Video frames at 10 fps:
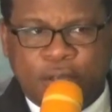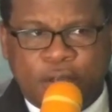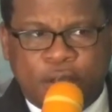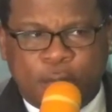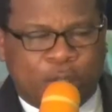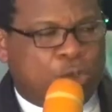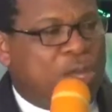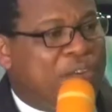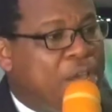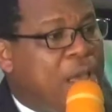
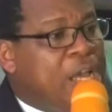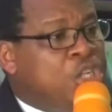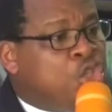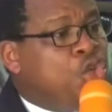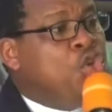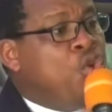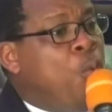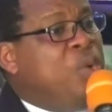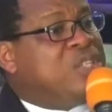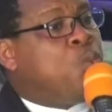Whatsoever you, do you know,
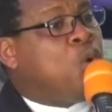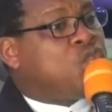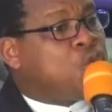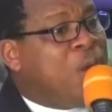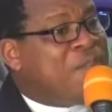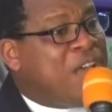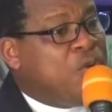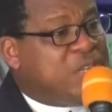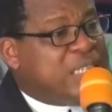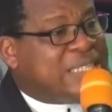with whatsoever you
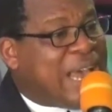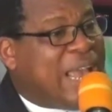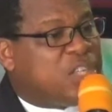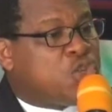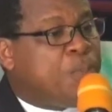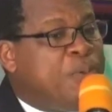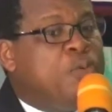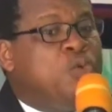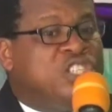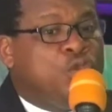desire, some people will
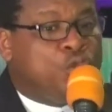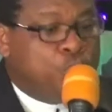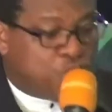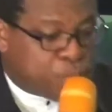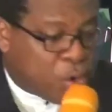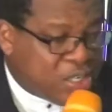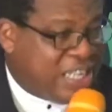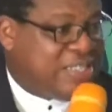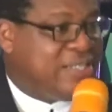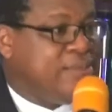still choose smallness.